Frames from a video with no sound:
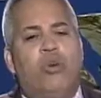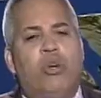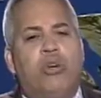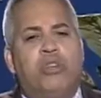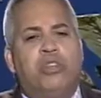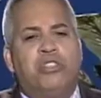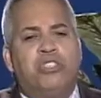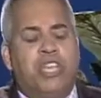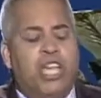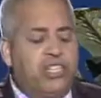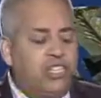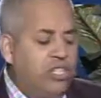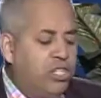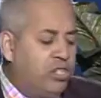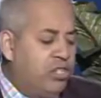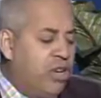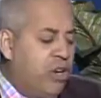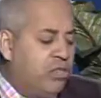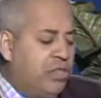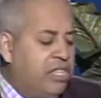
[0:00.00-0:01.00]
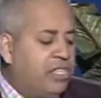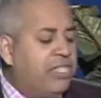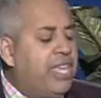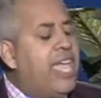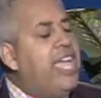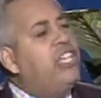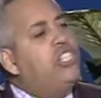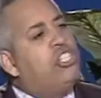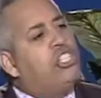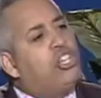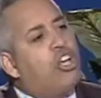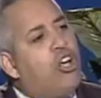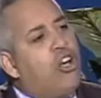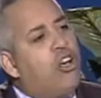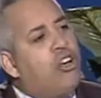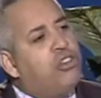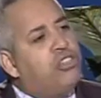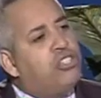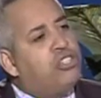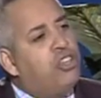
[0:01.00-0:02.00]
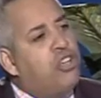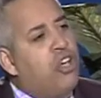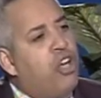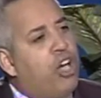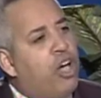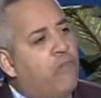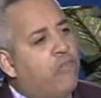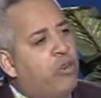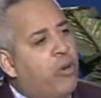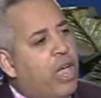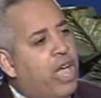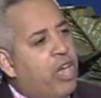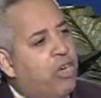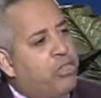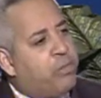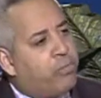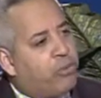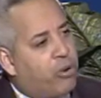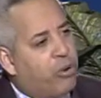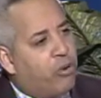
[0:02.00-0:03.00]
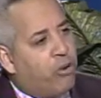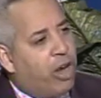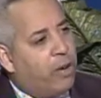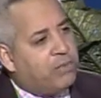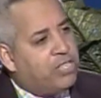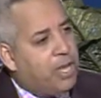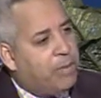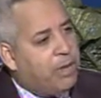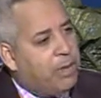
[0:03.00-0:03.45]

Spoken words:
organization is called the Take Charge of Your Health program. Tell me